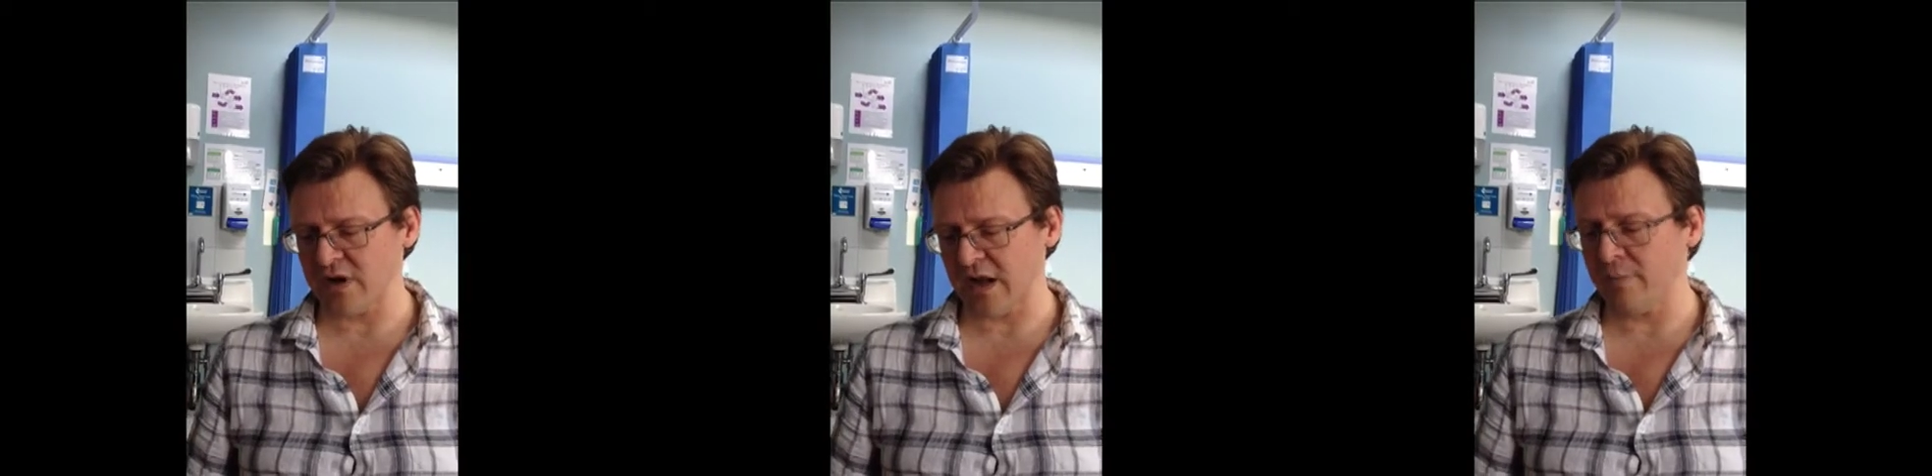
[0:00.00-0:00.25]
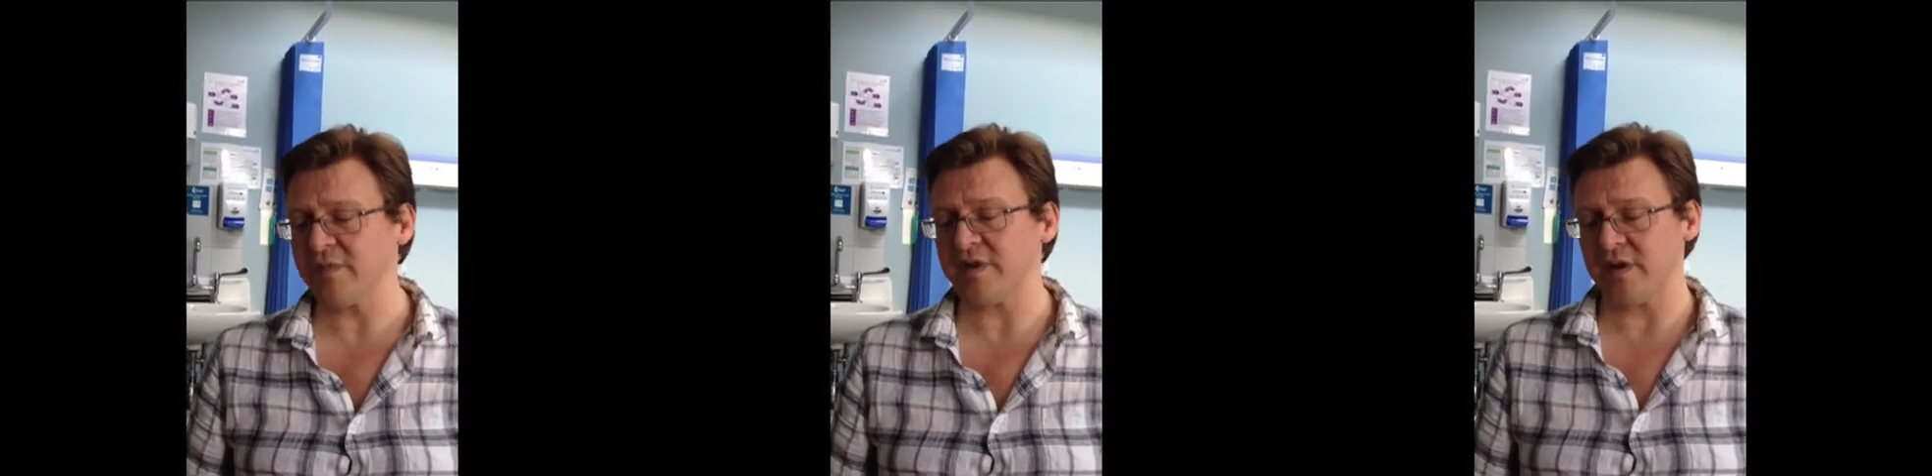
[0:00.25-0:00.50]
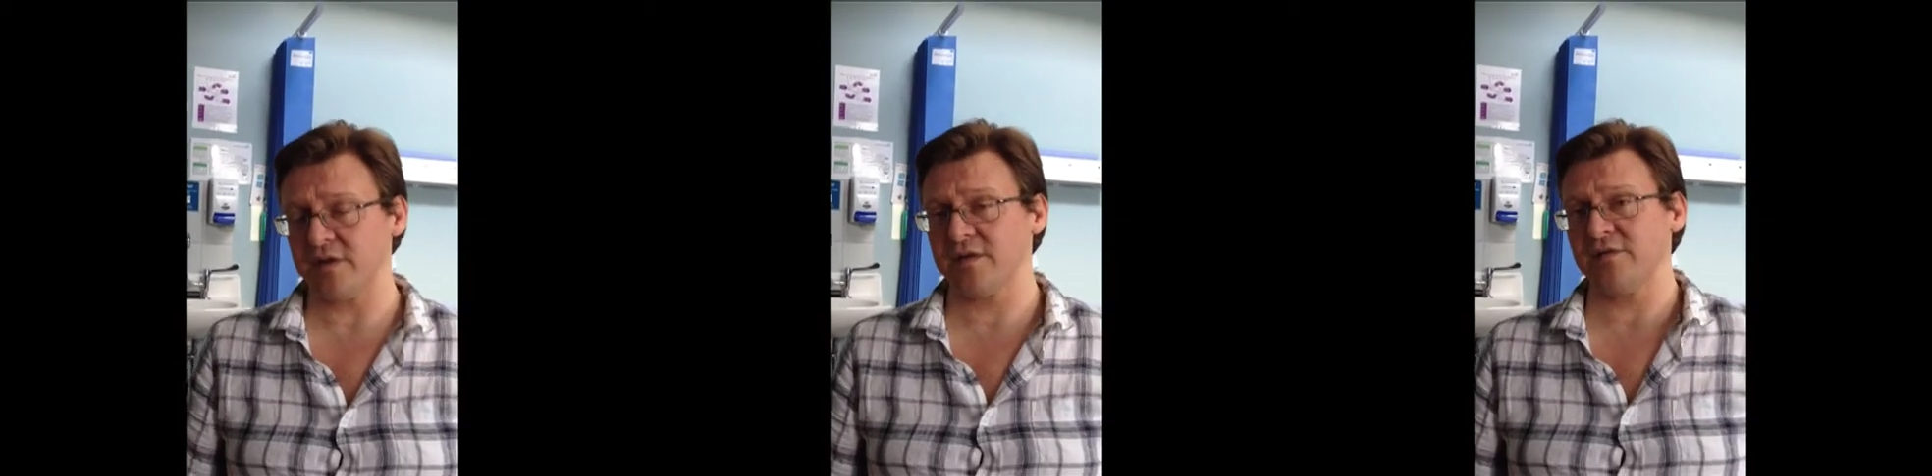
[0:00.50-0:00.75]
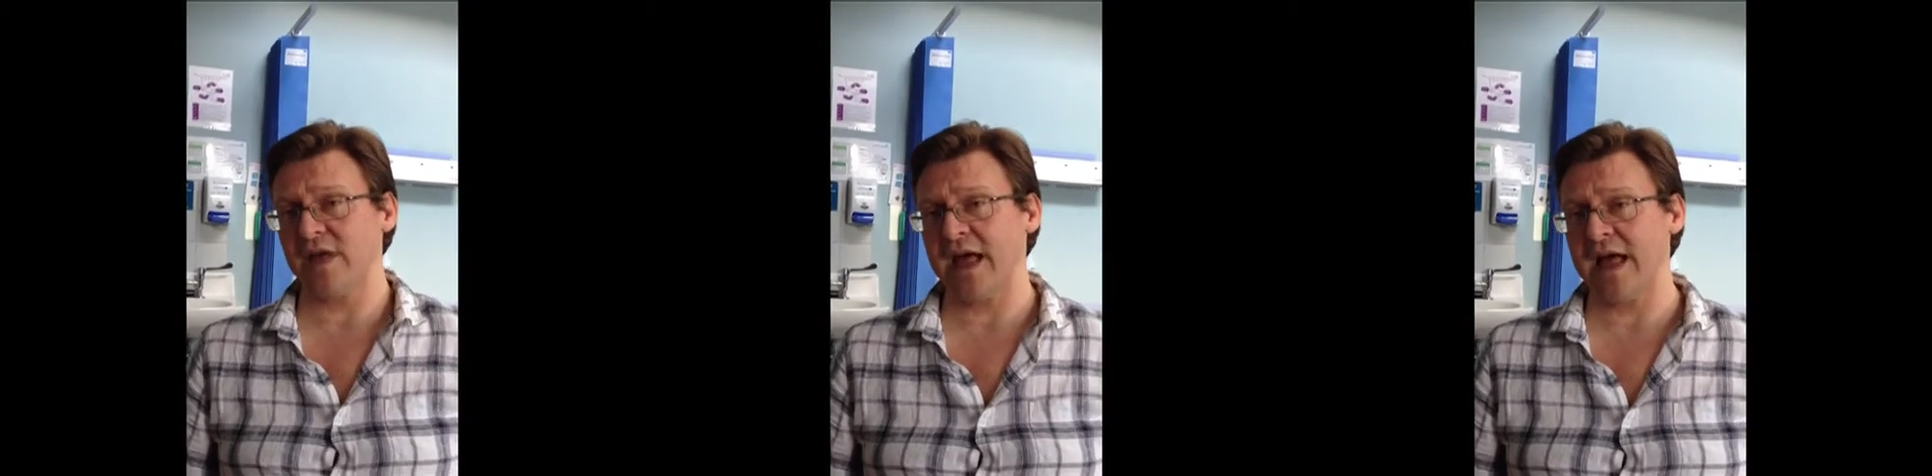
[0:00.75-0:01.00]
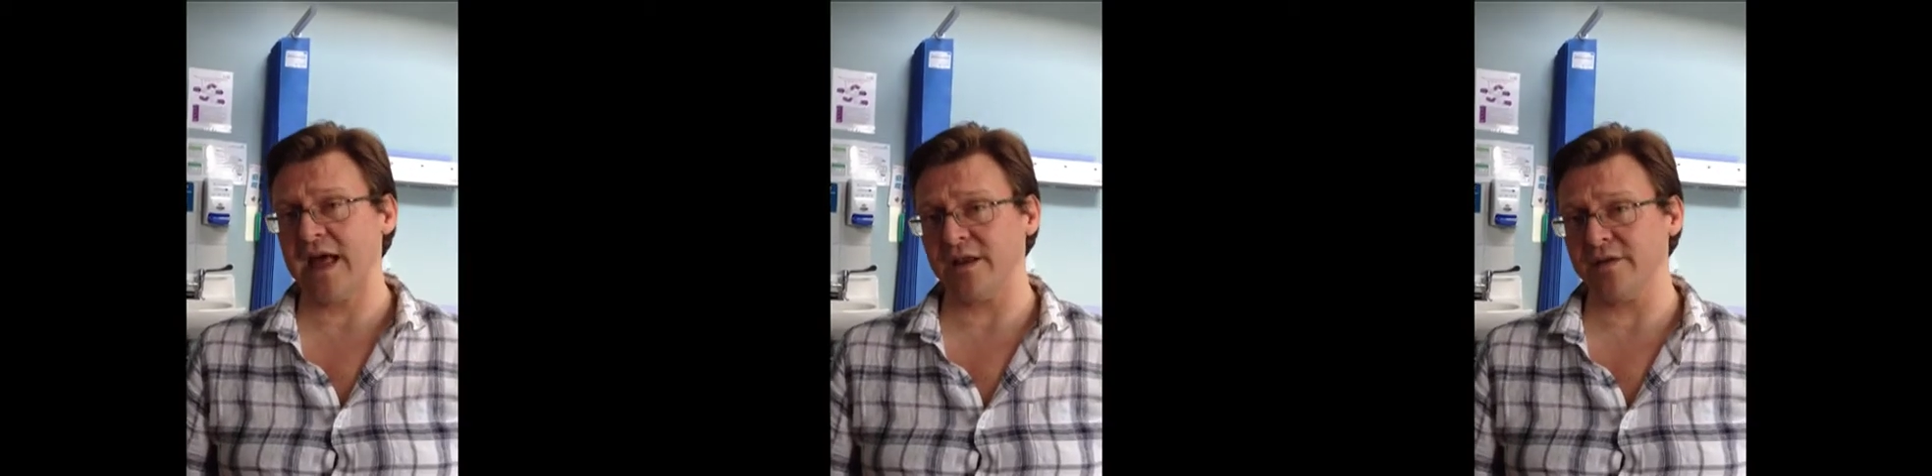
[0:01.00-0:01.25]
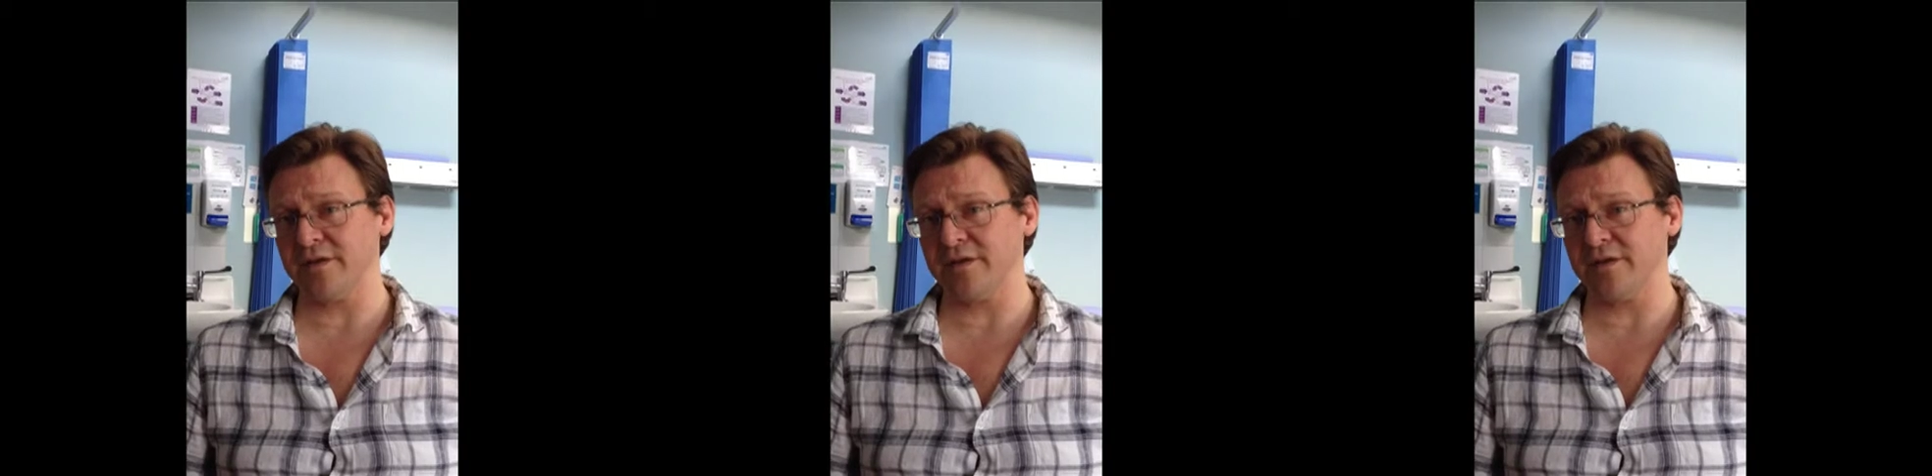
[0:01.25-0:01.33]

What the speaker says: clumsiness of the hand